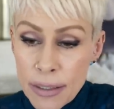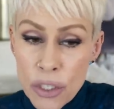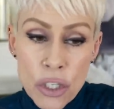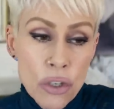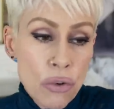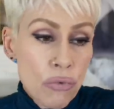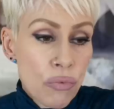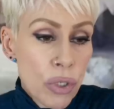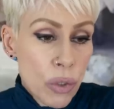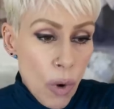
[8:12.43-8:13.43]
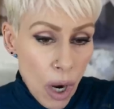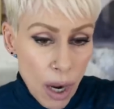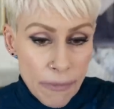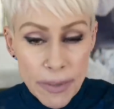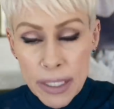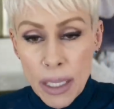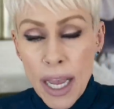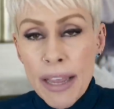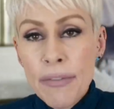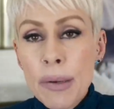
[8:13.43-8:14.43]
screw off in
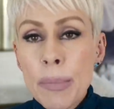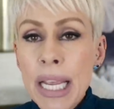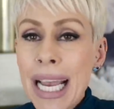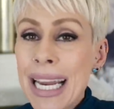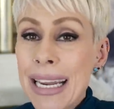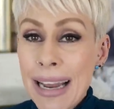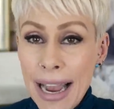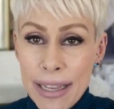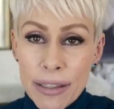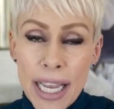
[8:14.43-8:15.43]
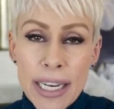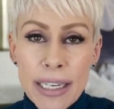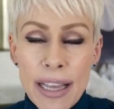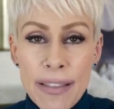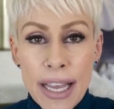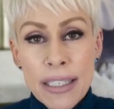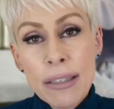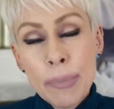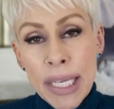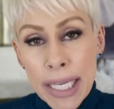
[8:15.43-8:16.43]
life and being annihilated and
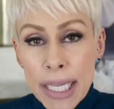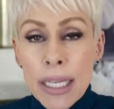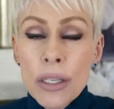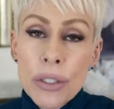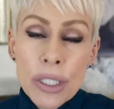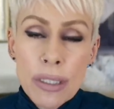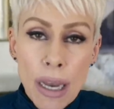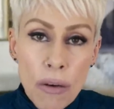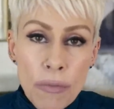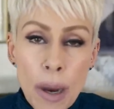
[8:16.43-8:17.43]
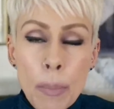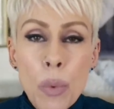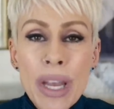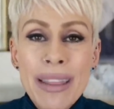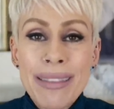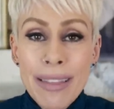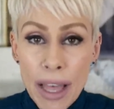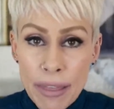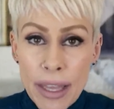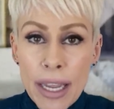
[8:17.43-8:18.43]
then picking yourself up with
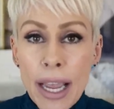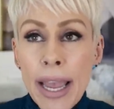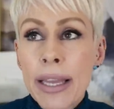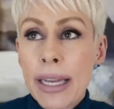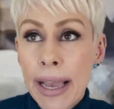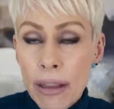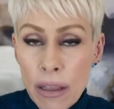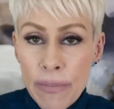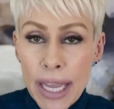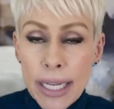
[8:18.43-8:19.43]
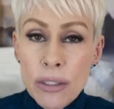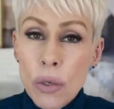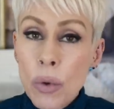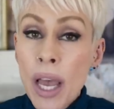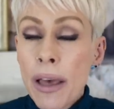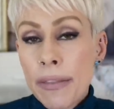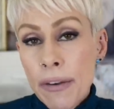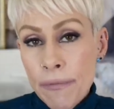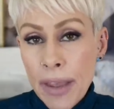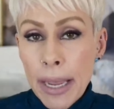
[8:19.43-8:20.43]
nothing and elevating. So
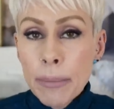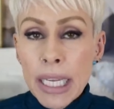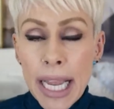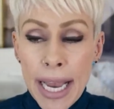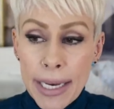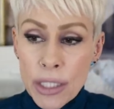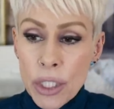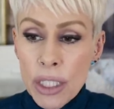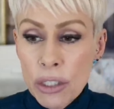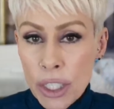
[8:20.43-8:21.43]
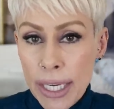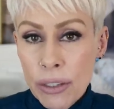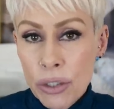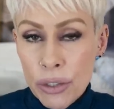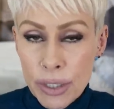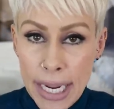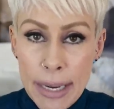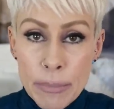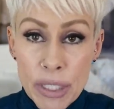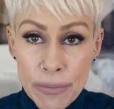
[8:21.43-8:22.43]
the family actually changed their
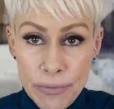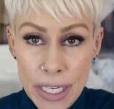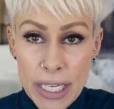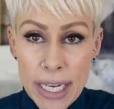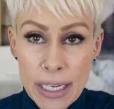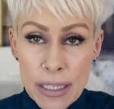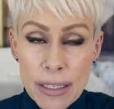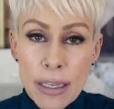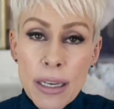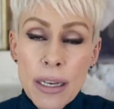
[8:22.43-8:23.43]
name to Phoenix,